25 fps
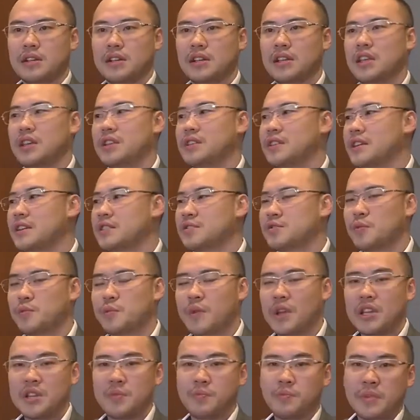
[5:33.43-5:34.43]
again, there are so
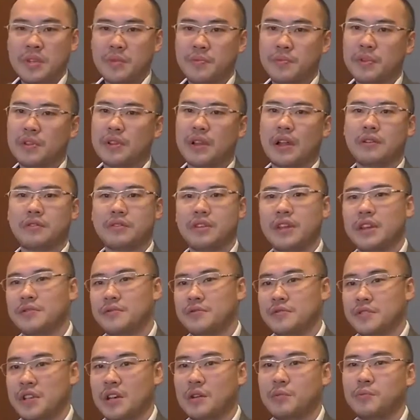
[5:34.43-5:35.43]
many people out there
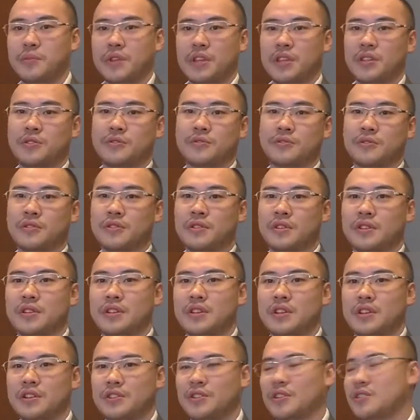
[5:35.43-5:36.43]
who's helping you,
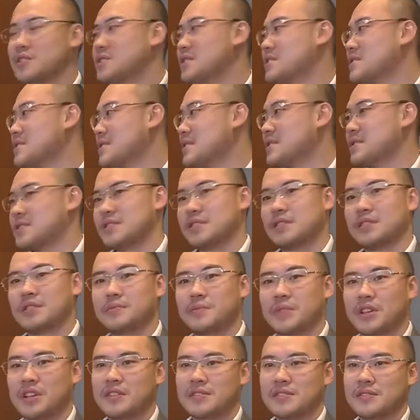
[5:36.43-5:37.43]
not just us,
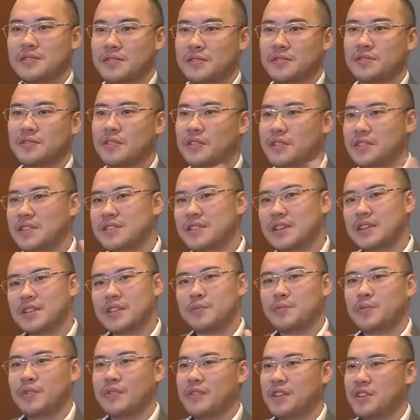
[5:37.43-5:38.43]
because all these
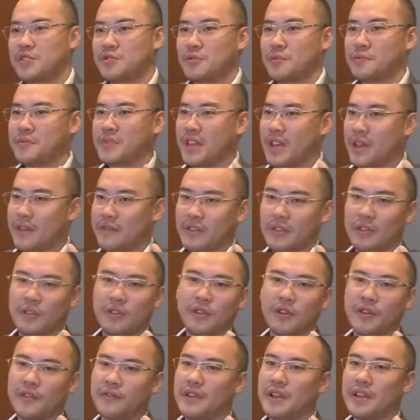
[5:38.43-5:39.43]
underprivileged homes, they have a
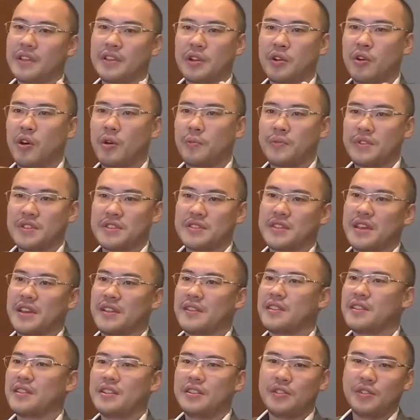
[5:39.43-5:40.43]
lot of other corporates that
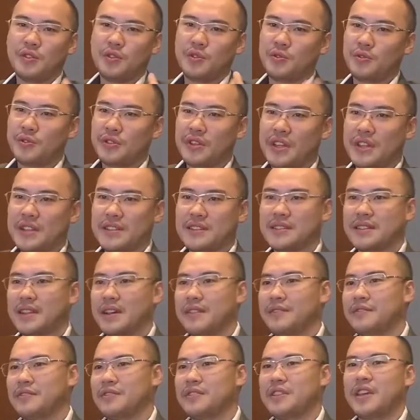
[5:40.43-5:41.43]
donate
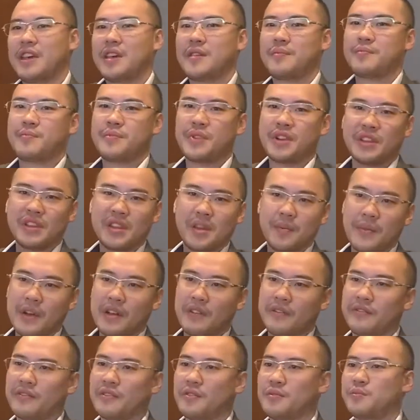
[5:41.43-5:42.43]
stuff for them, bring them
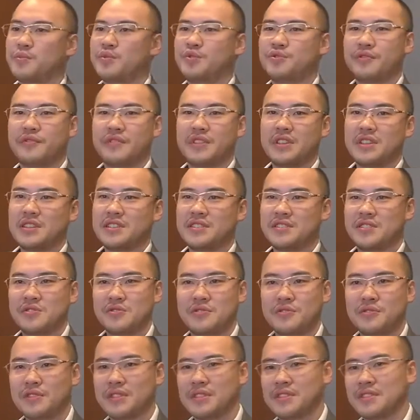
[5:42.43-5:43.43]
out for movies,
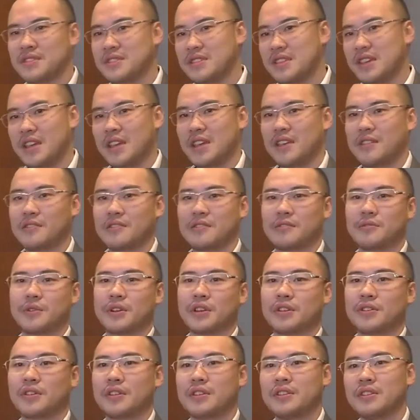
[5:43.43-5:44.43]
Children's Day or
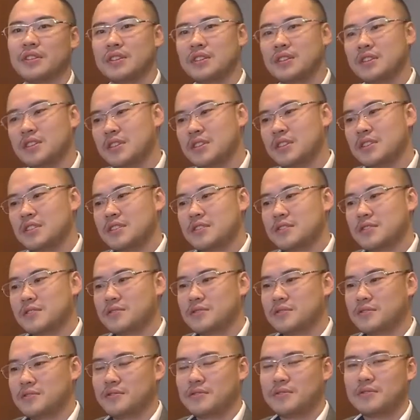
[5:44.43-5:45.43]
whatnot.
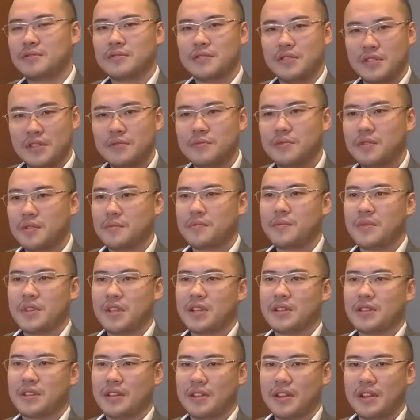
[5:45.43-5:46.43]
So
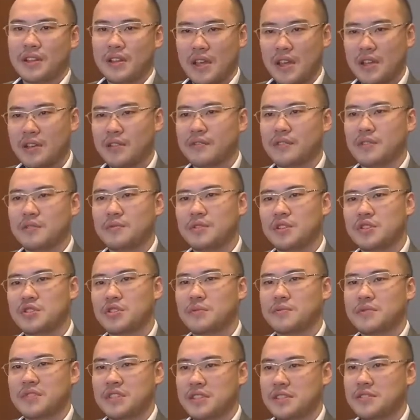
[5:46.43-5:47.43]
meaning at the end of the
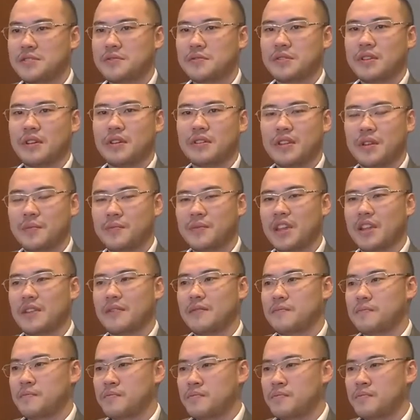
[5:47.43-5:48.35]
workshop is just to tell them that